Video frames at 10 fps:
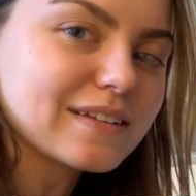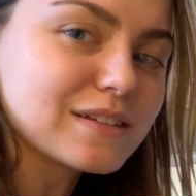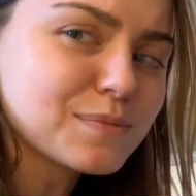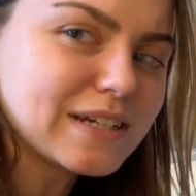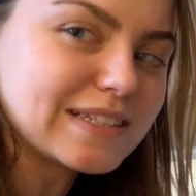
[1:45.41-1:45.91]

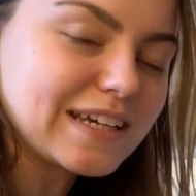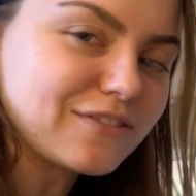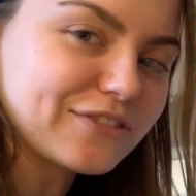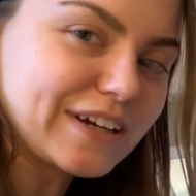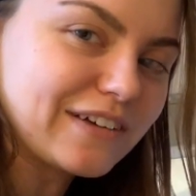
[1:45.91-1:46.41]
This might take
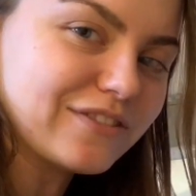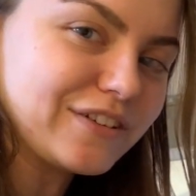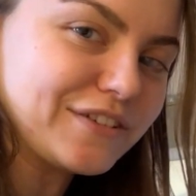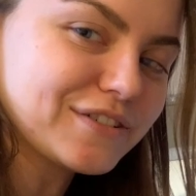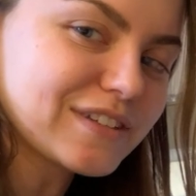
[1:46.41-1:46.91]
forever
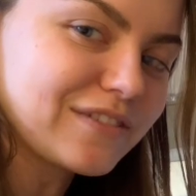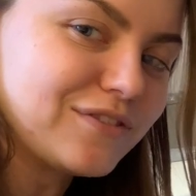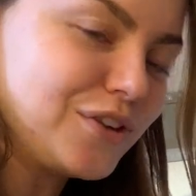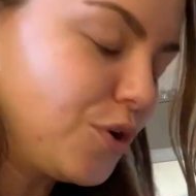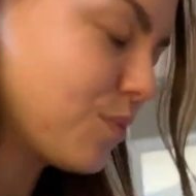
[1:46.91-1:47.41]
though, because I have
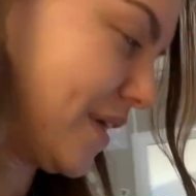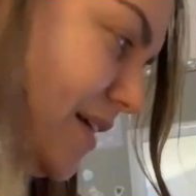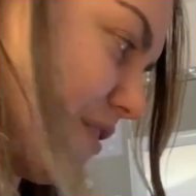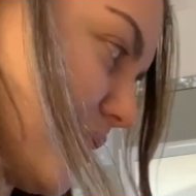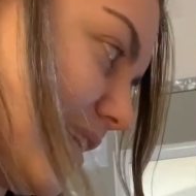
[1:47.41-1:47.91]
no
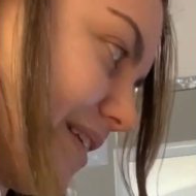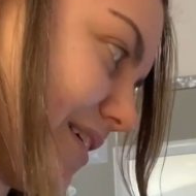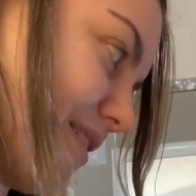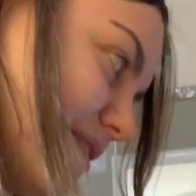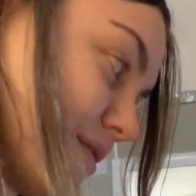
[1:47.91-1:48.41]
plan going into
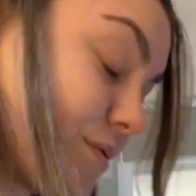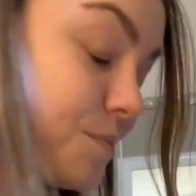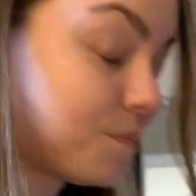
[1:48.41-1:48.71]
this.